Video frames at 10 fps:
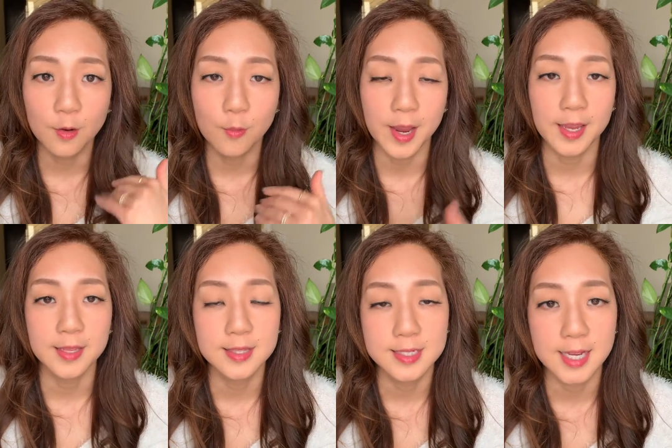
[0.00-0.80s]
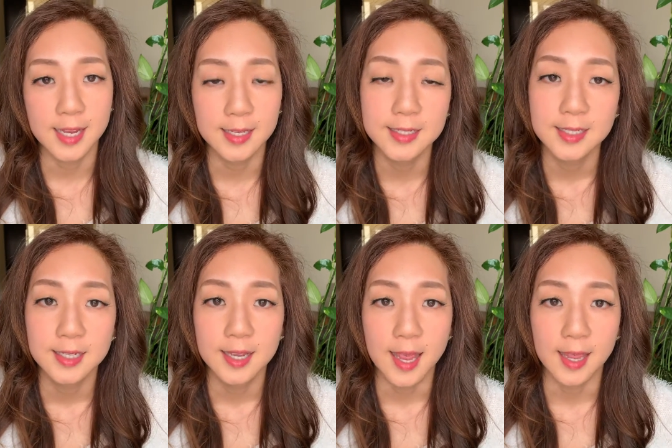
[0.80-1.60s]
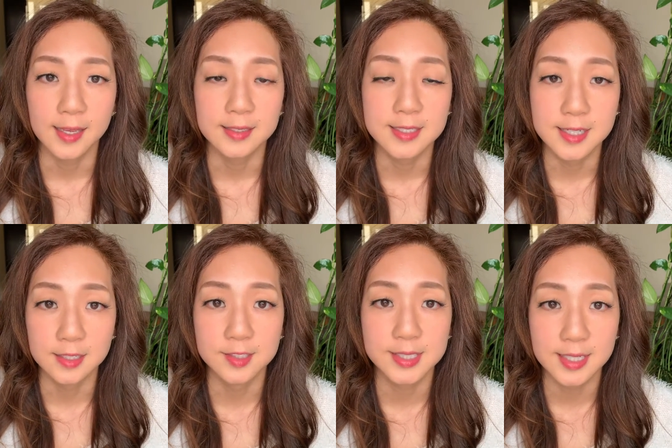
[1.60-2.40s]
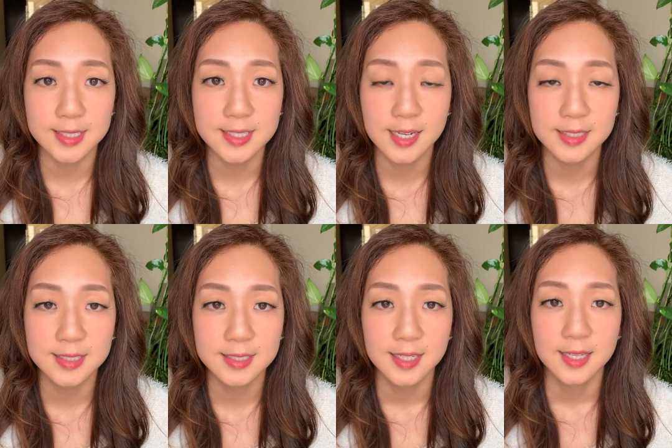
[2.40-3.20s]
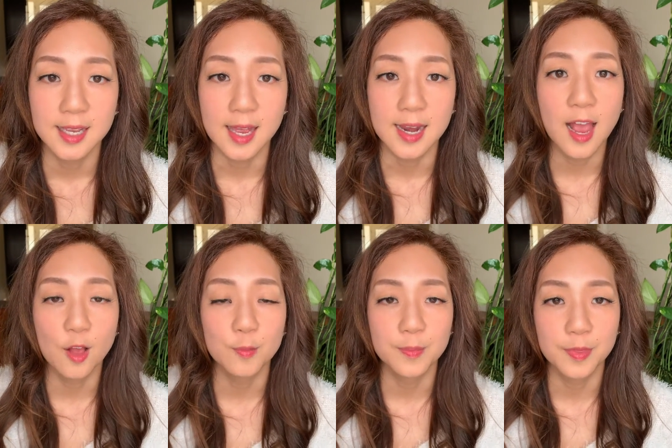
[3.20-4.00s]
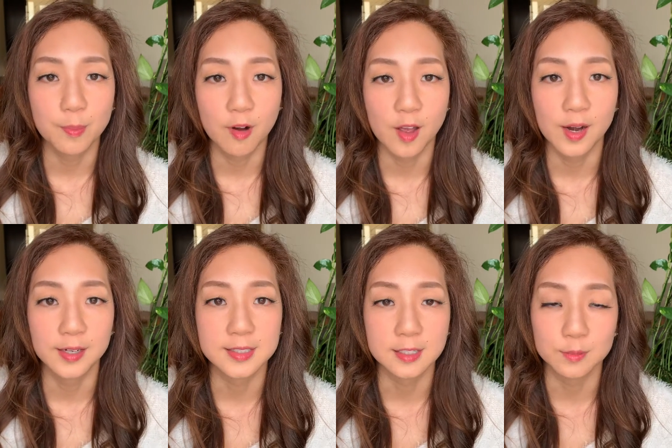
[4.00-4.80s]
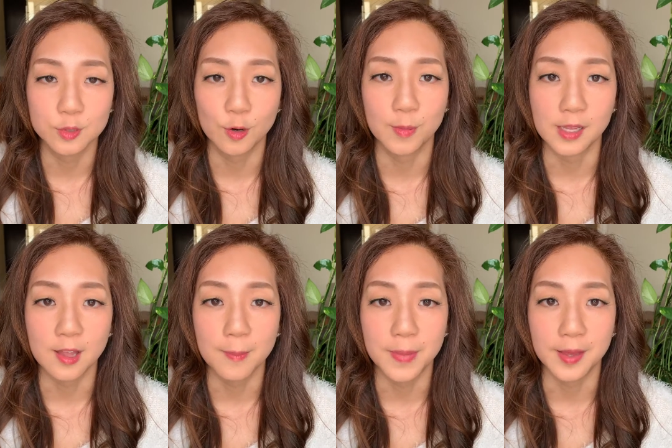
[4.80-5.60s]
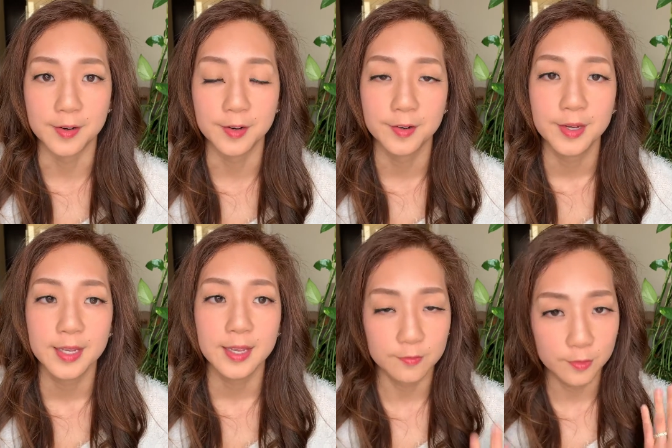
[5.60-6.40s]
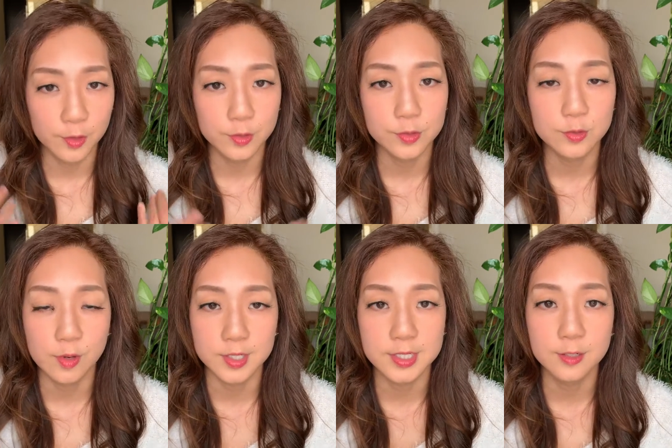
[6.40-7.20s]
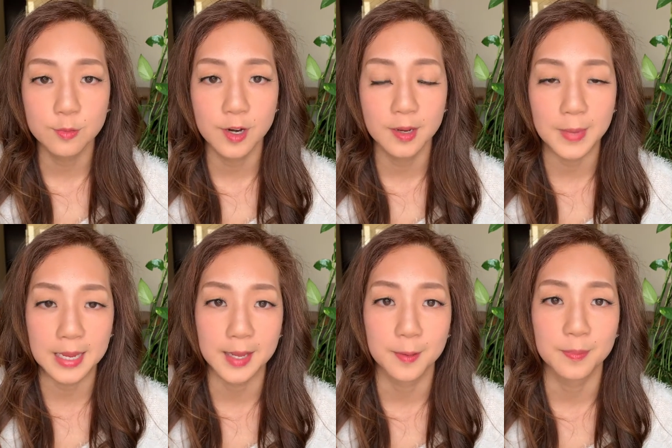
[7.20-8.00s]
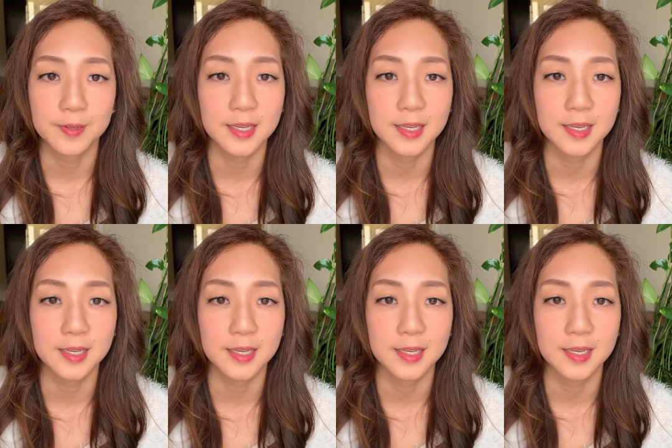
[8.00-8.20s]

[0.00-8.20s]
away the dead and dull skin cells and help the products absorb a lot better. For those who are still wearing makeup,